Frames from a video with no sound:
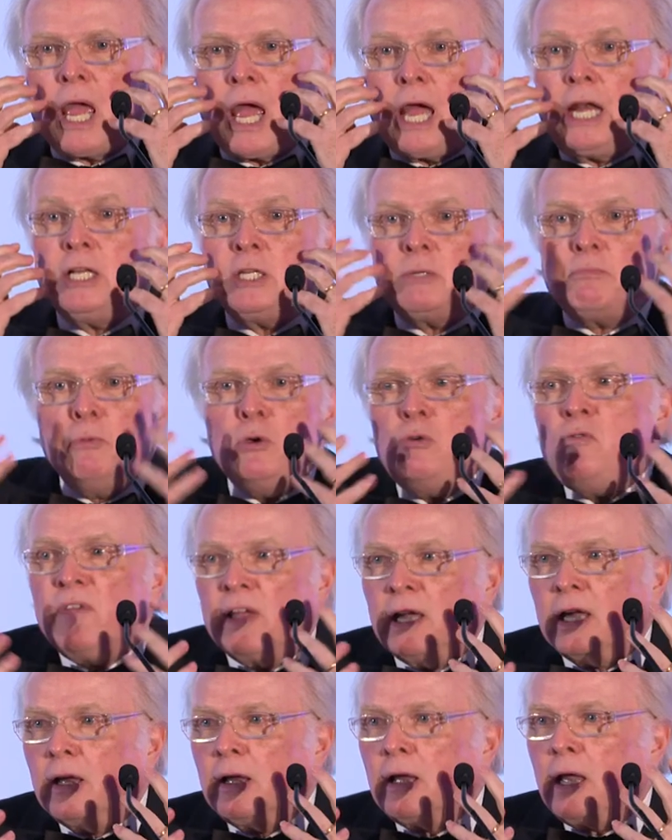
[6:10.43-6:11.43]
And it's
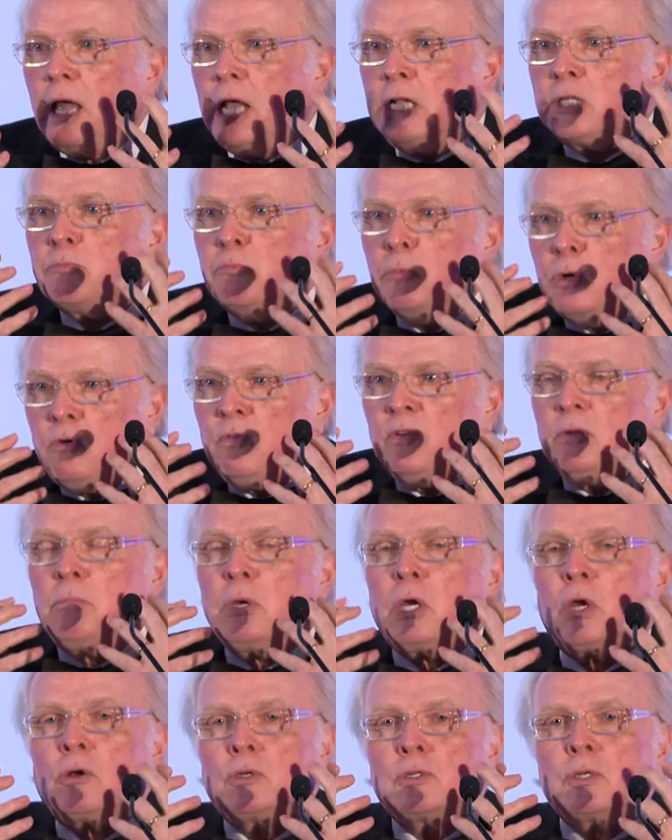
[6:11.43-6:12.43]
moving. It's moving
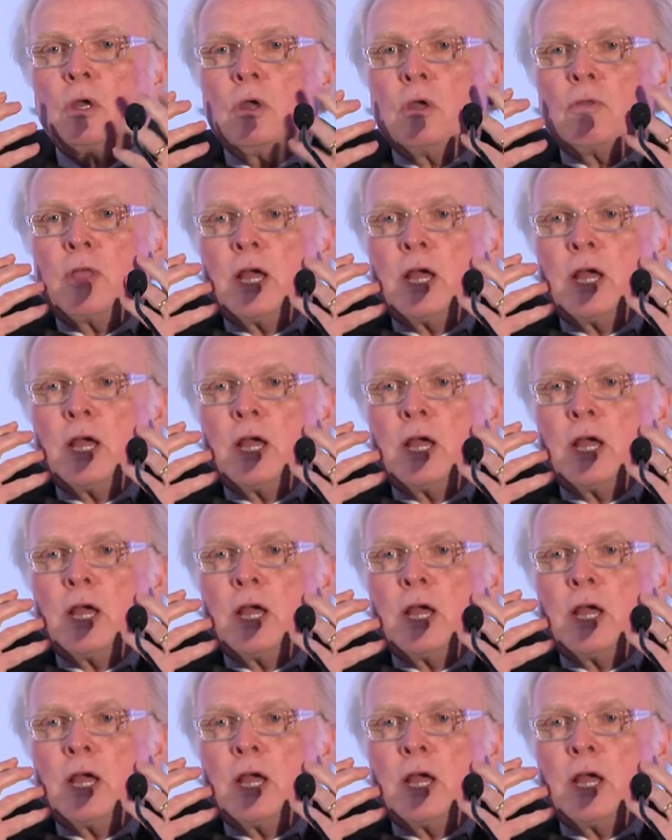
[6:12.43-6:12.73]
because